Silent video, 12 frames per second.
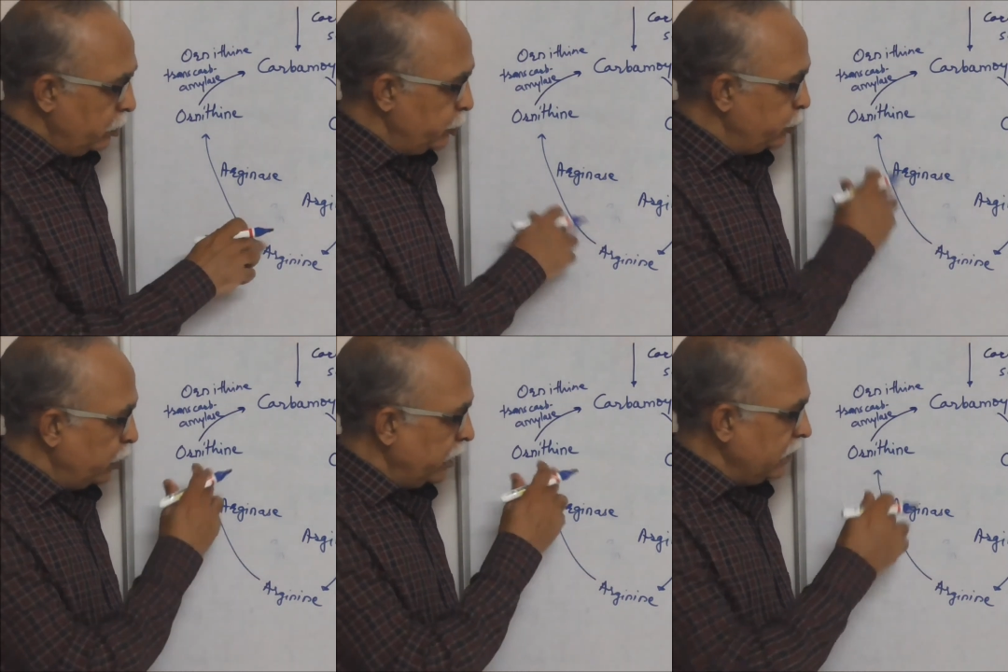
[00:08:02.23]

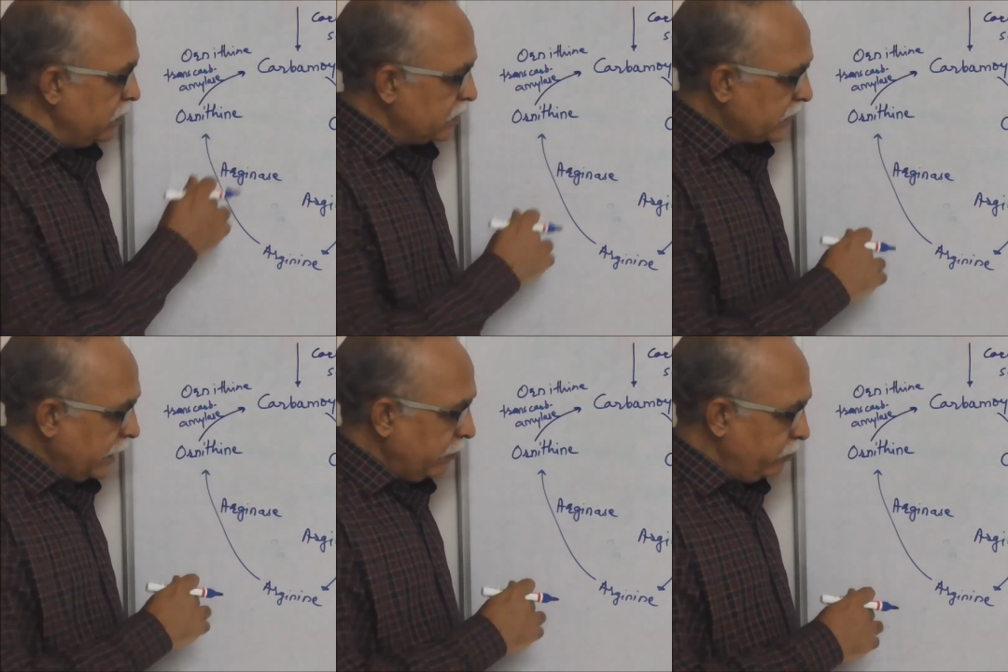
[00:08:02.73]
During
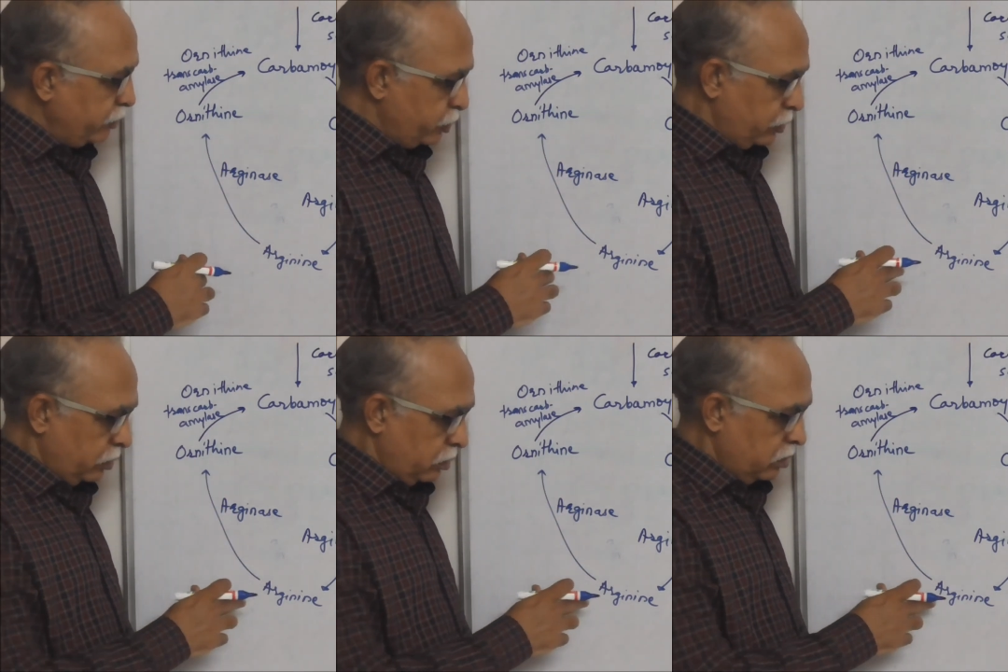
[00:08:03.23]
this
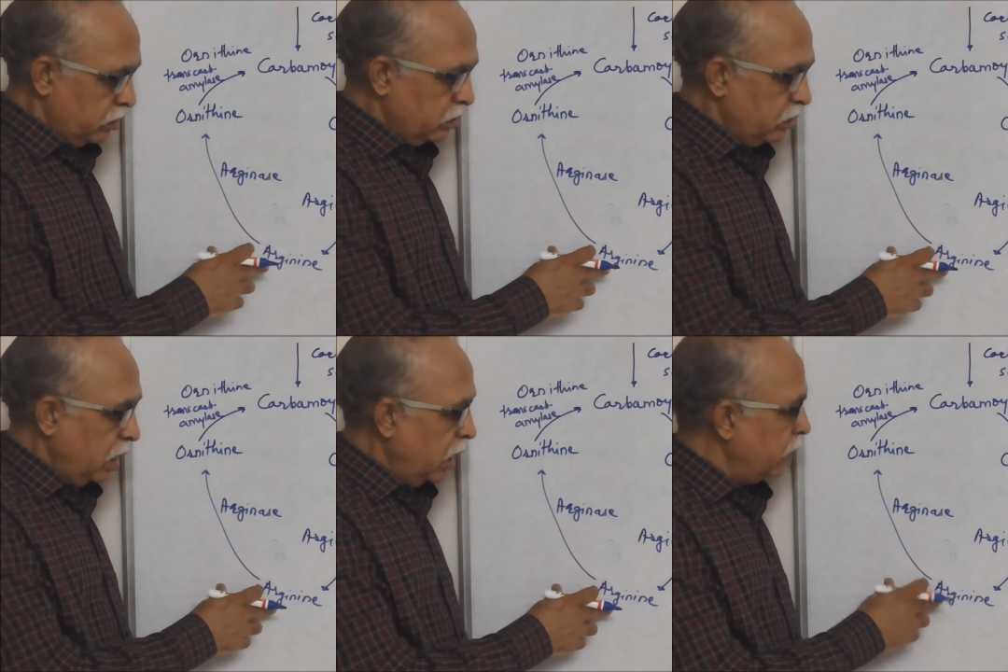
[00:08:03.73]
conversion,
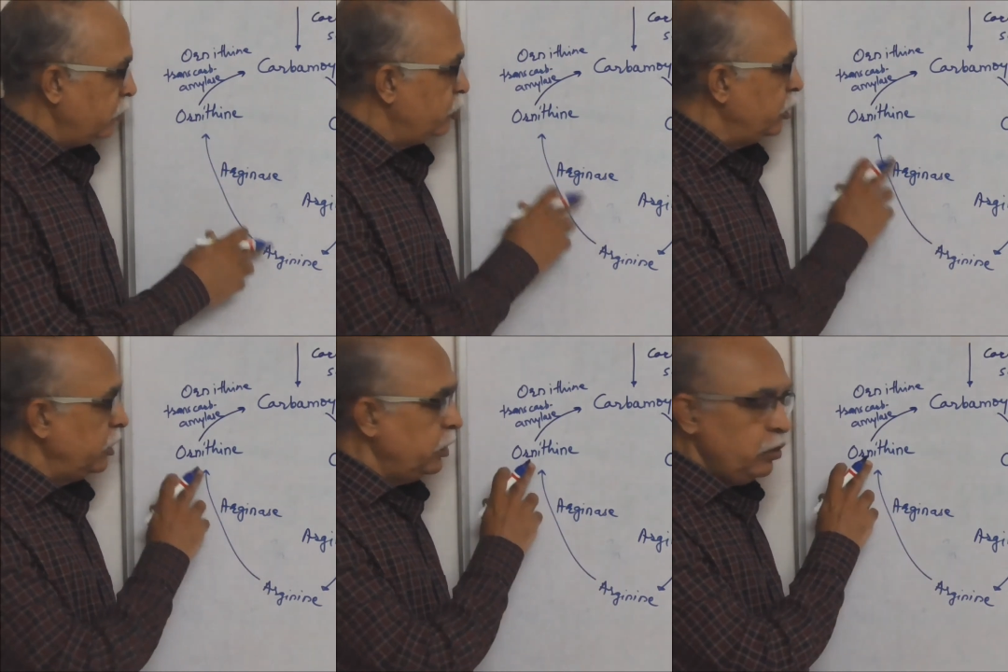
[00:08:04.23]

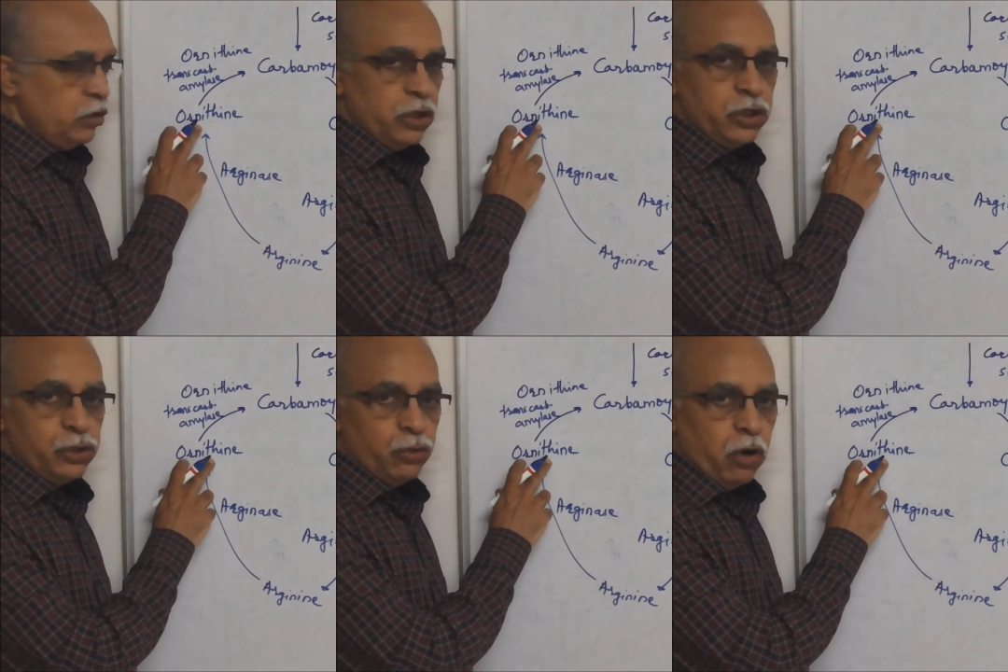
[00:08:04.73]
arginine
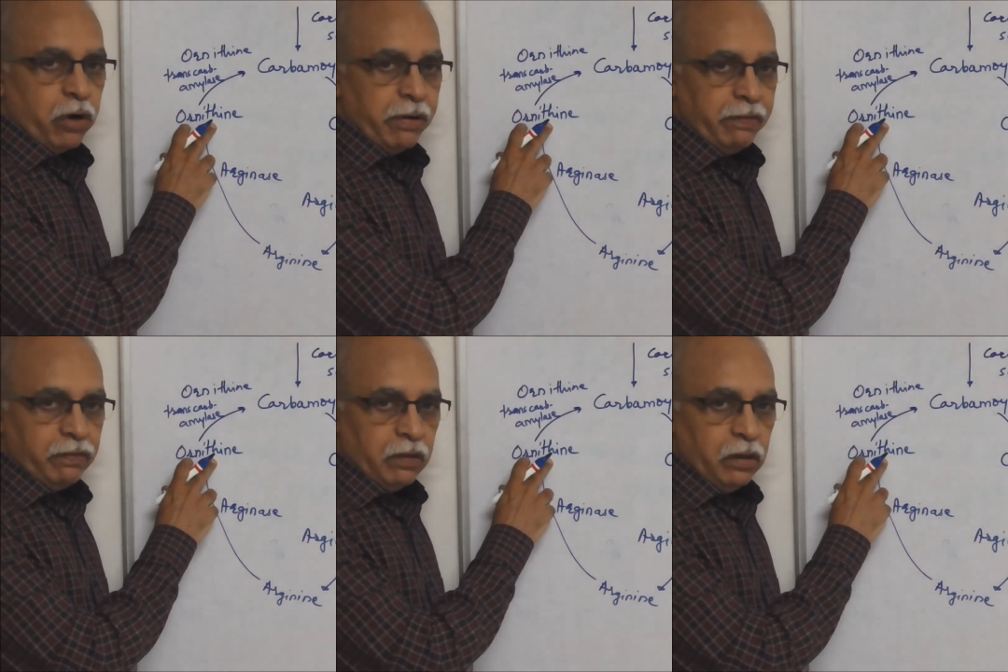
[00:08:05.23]
to
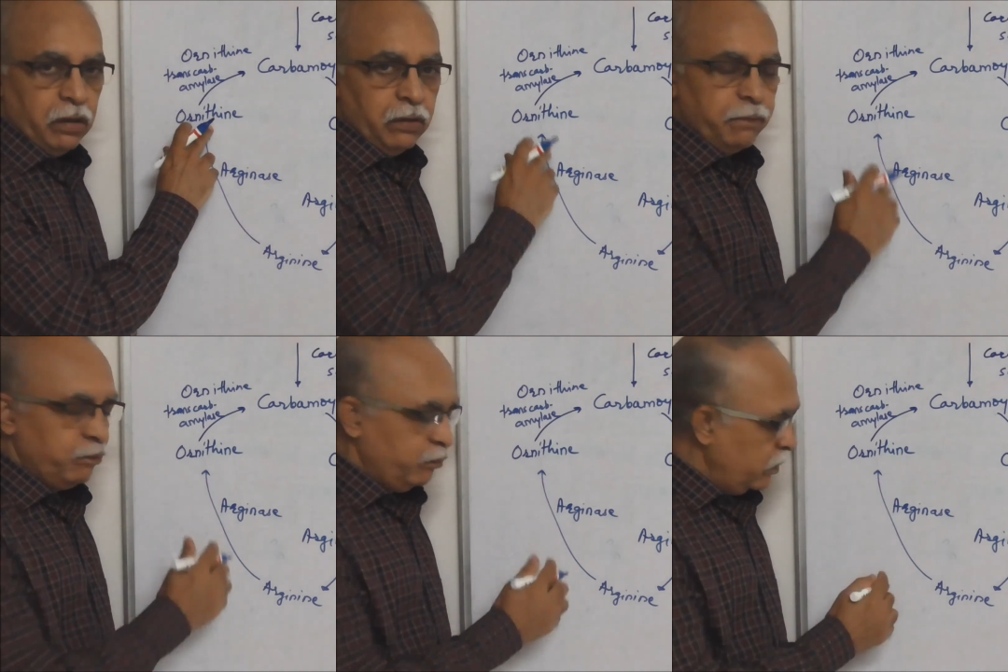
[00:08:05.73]
ornithine,
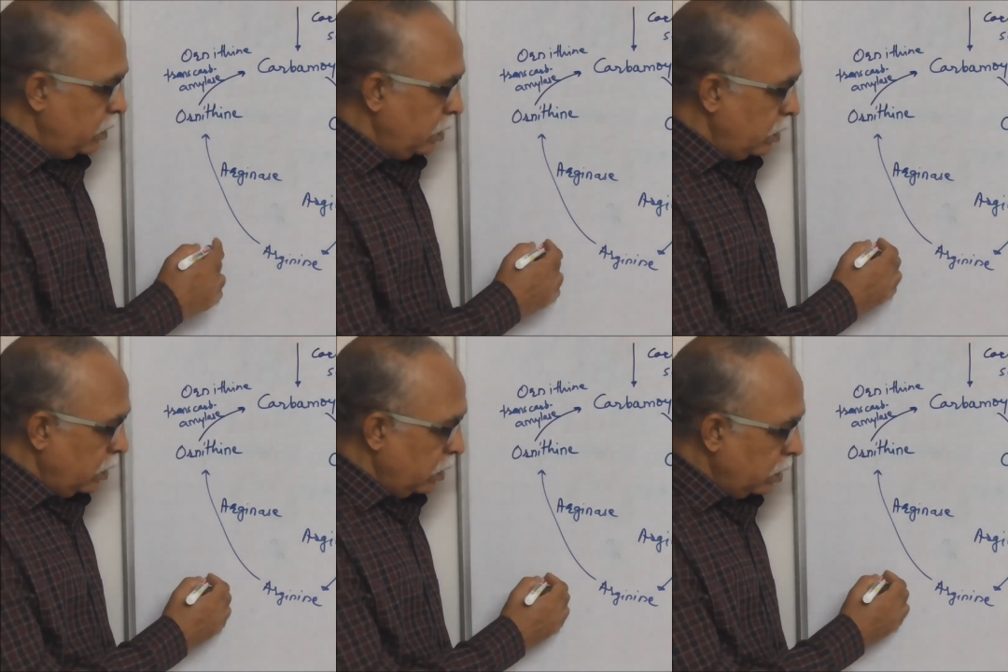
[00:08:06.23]

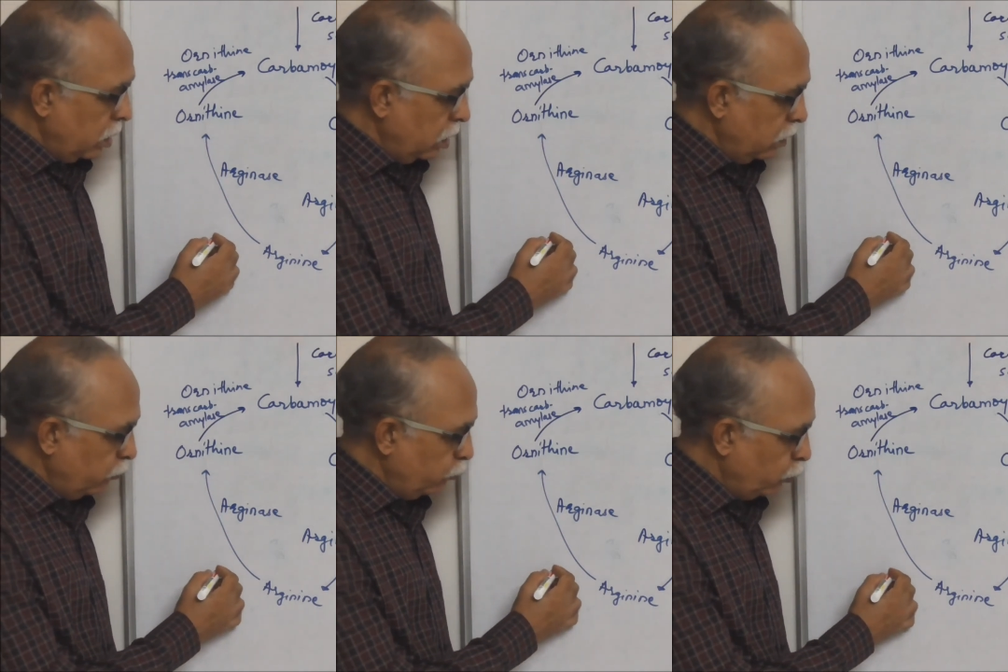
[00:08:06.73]

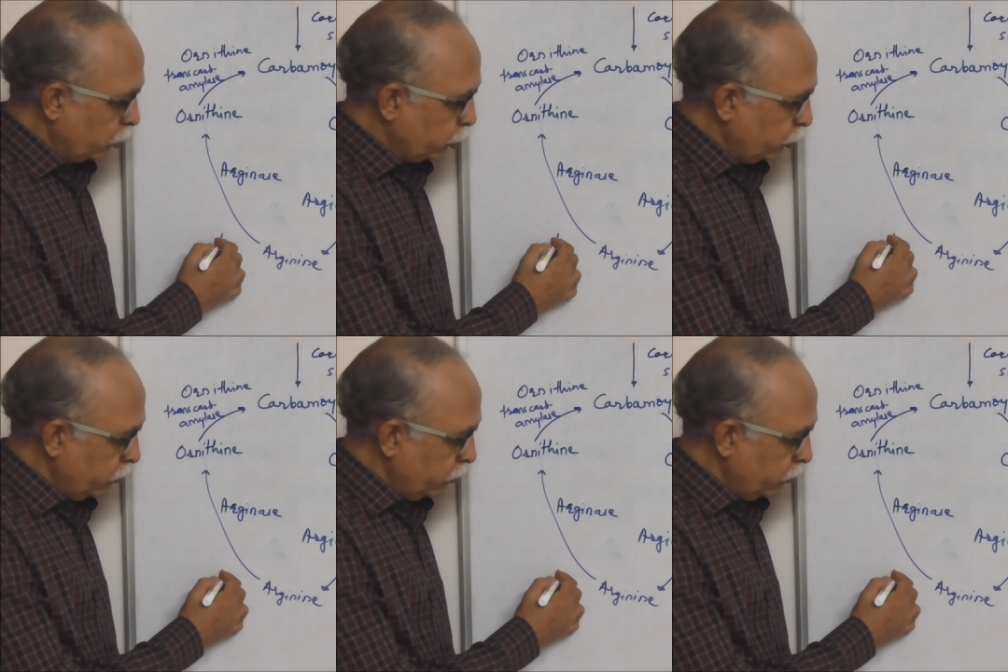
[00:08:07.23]
a water